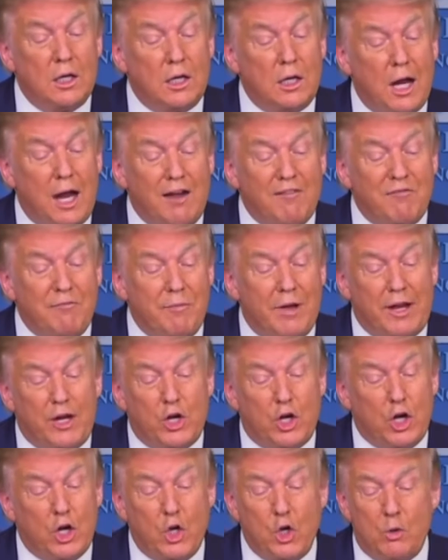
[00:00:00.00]
I've met
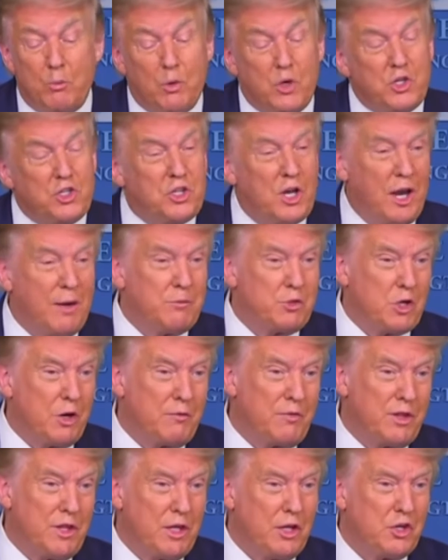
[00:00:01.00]
her numerous times
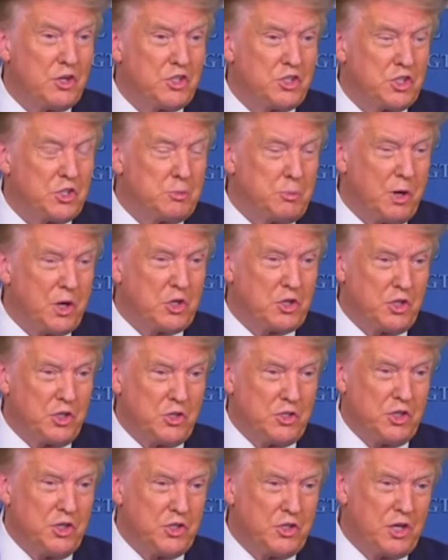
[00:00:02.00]
over the years, especially
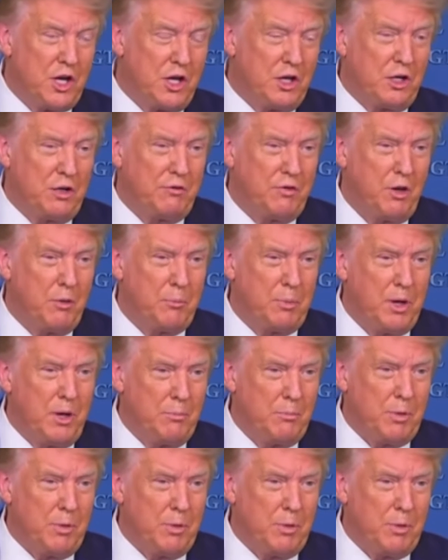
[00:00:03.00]
since I lived in Palm